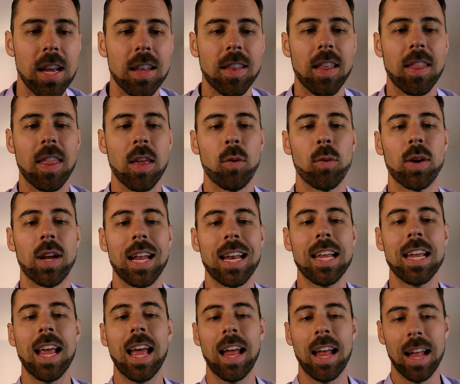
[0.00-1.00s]
that they were
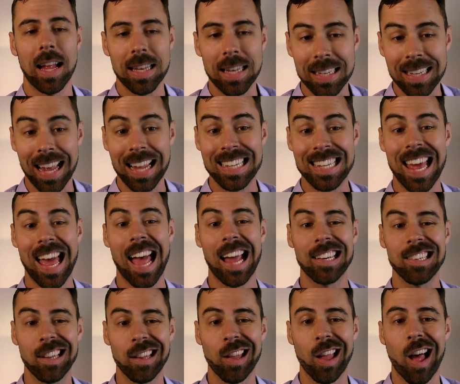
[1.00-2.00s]
getting
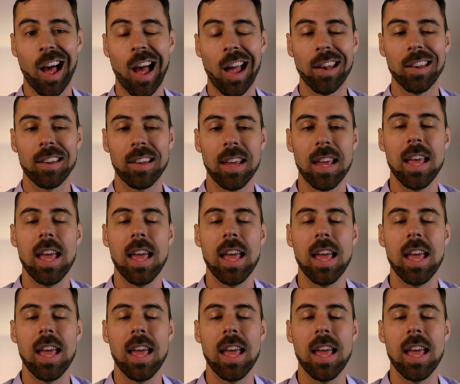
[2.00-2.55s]
attacked a lot,